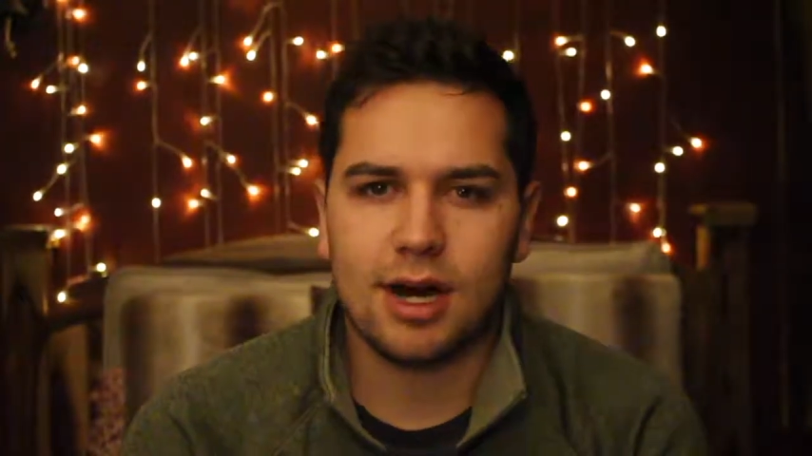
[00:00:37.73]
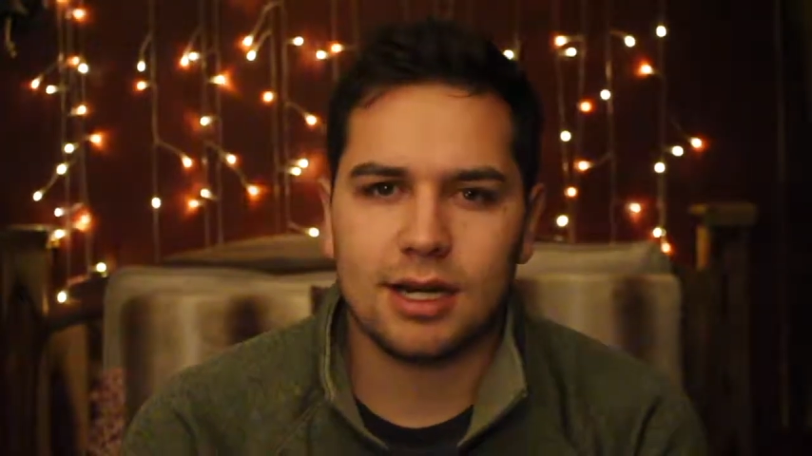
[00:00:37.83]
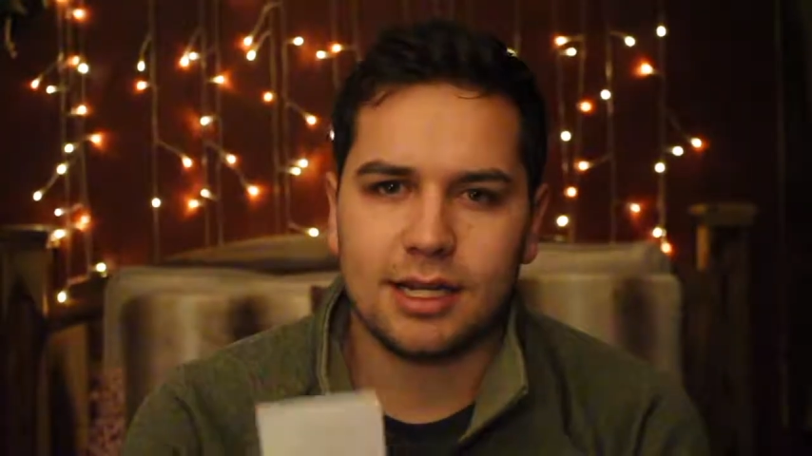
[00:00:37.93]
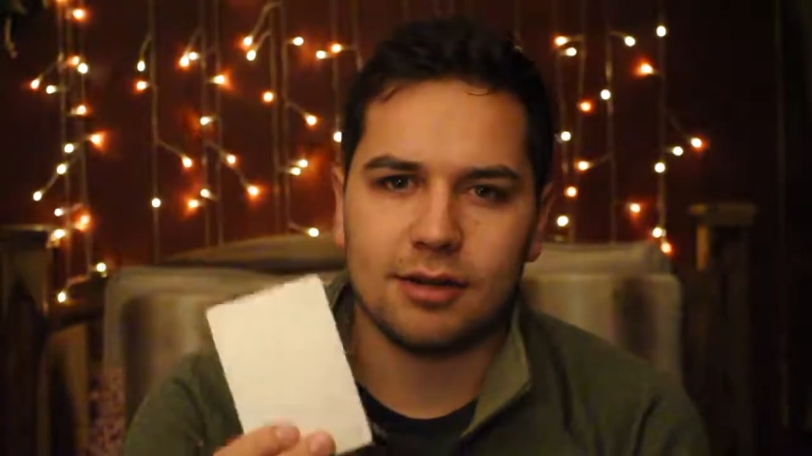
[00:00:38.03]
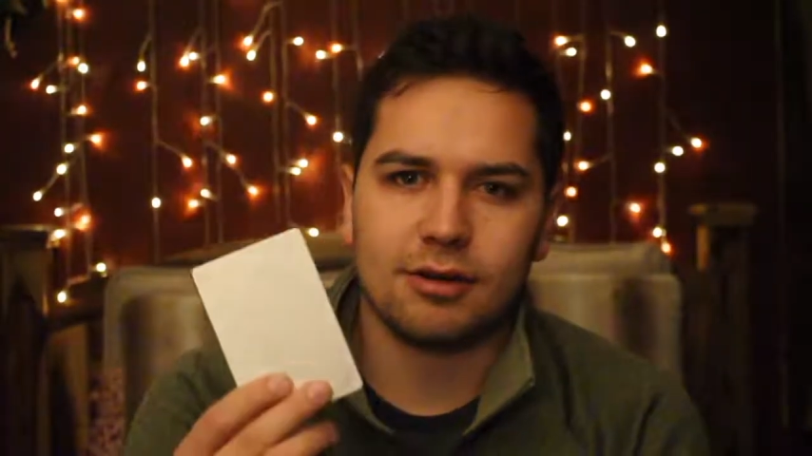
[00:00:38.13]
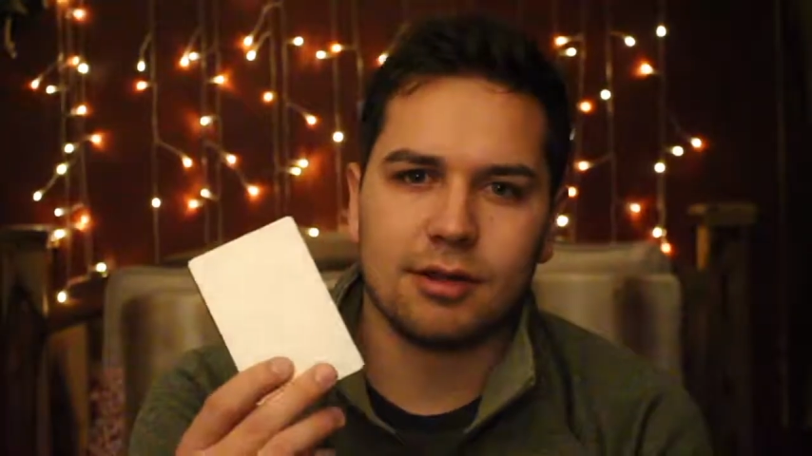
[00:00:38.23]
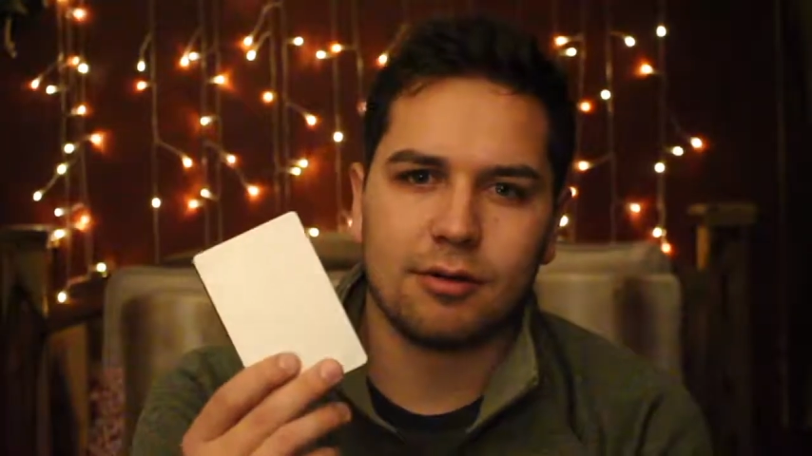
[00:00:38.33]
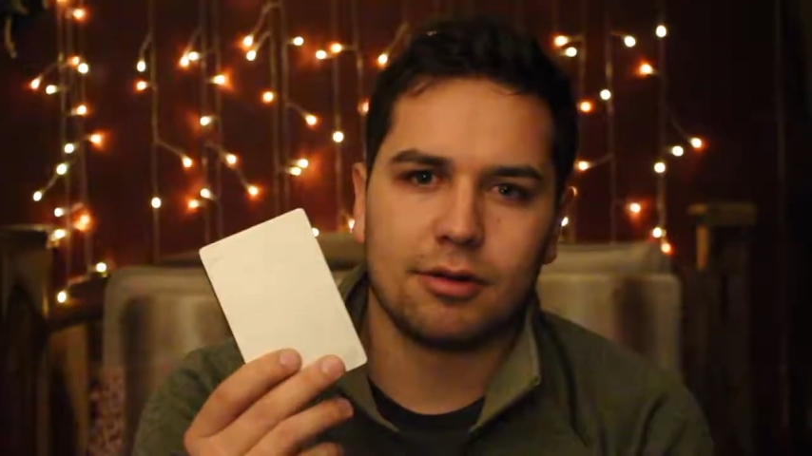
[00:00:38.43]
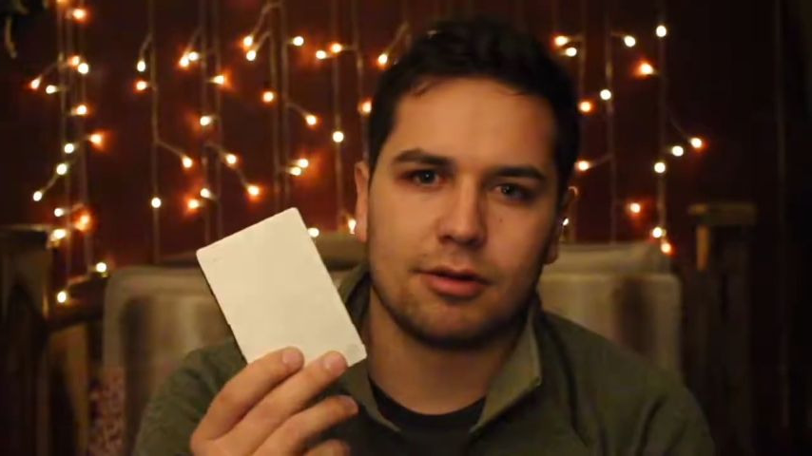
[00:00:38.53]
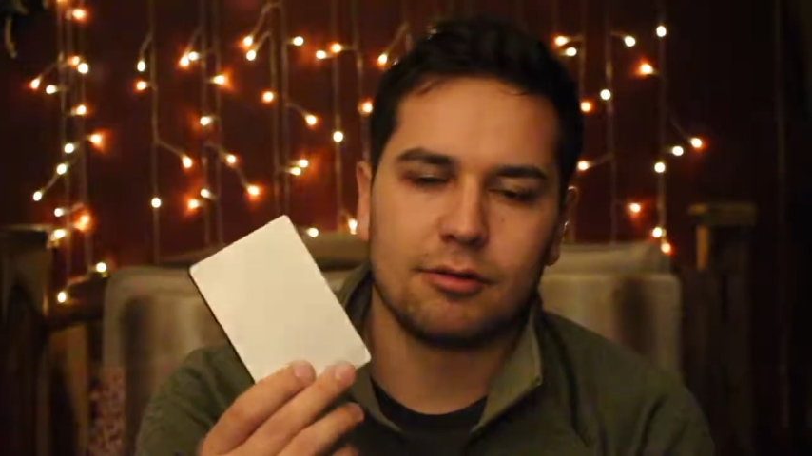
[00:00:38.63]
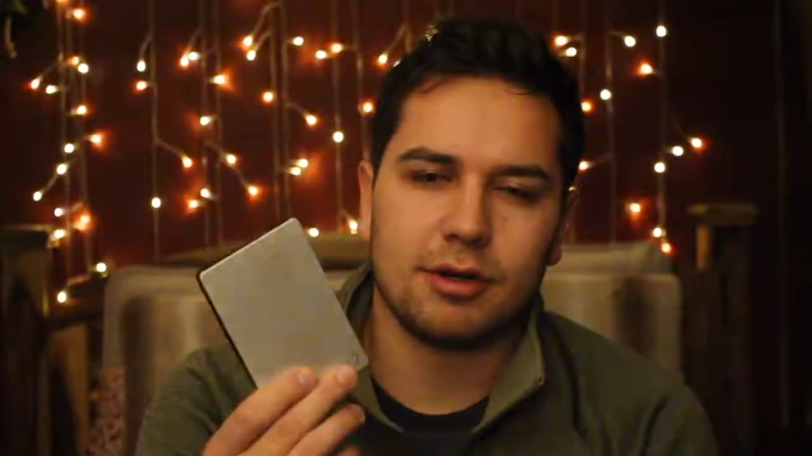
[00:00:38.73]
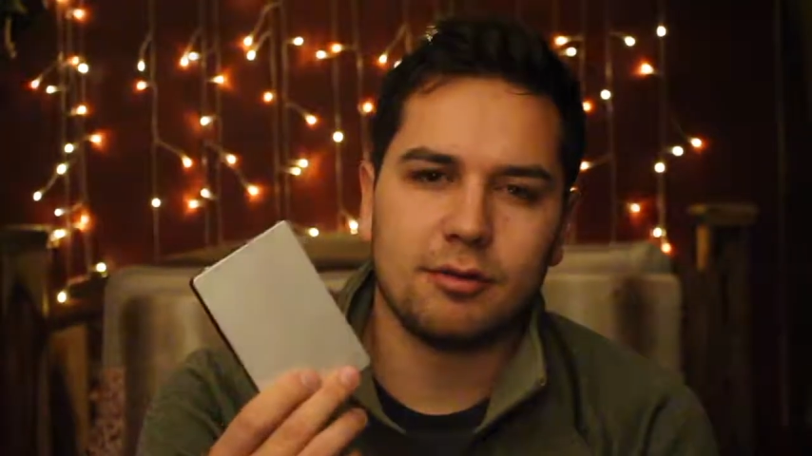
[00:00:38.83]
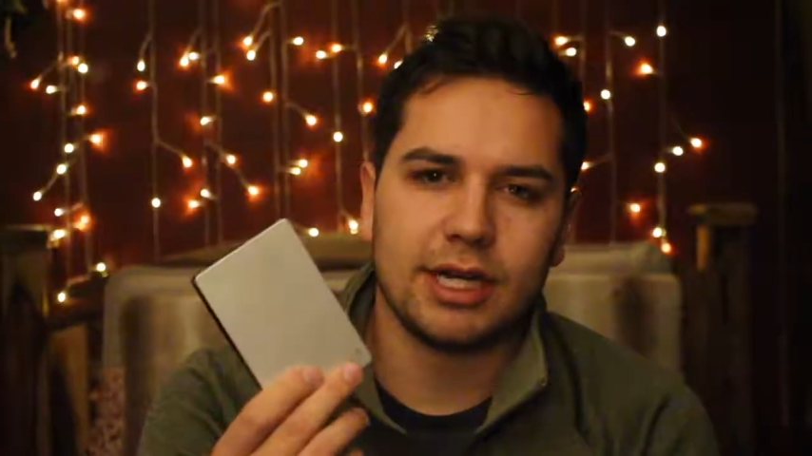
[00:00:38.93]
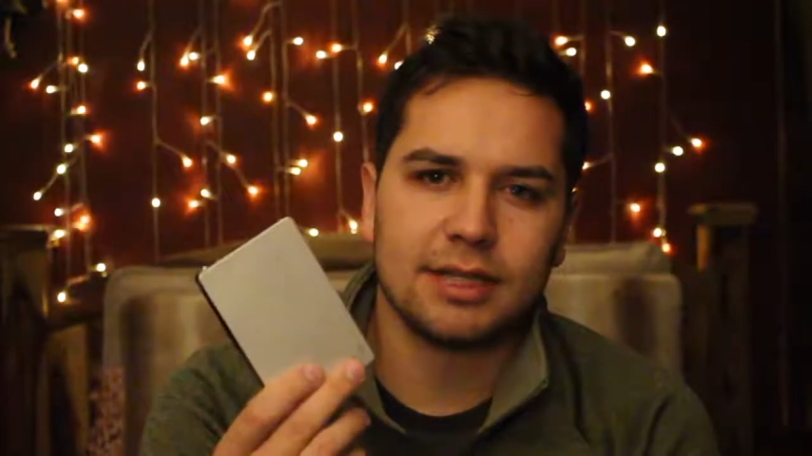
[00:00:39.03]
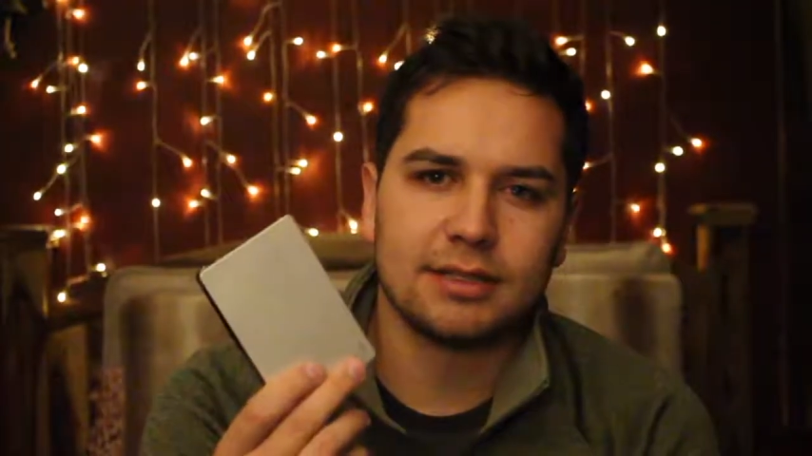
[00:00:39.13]
On here there were three
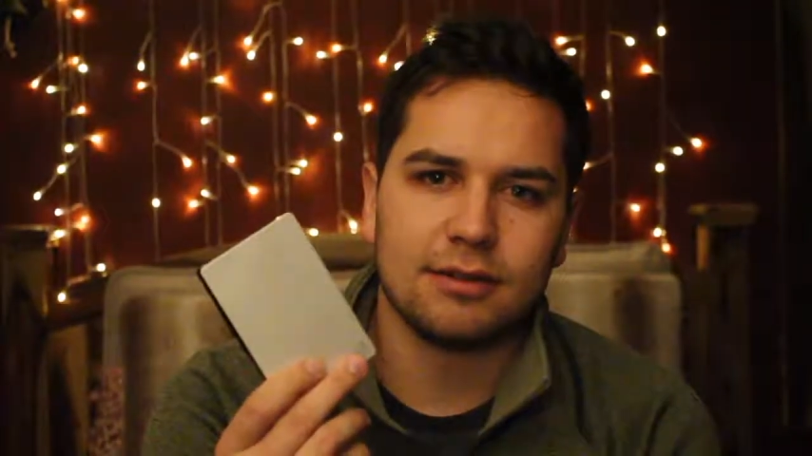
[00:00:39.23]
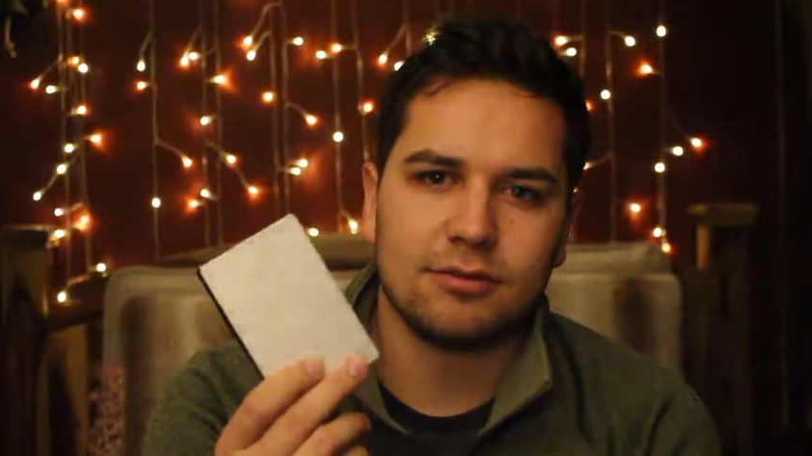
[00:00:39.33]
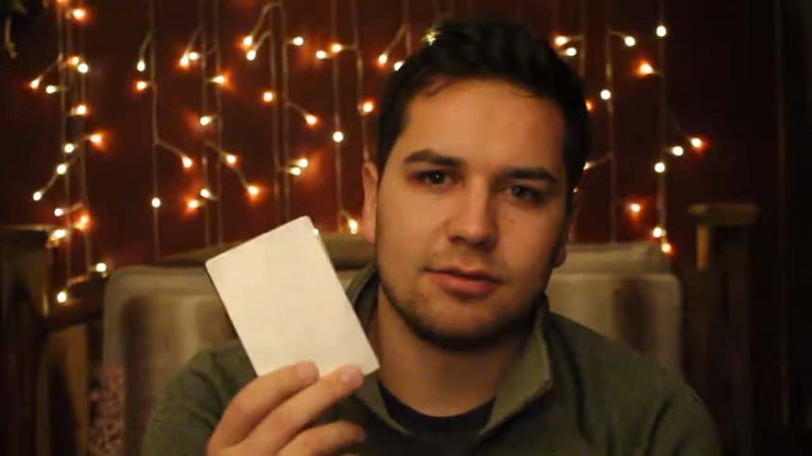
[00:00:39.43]
weeks of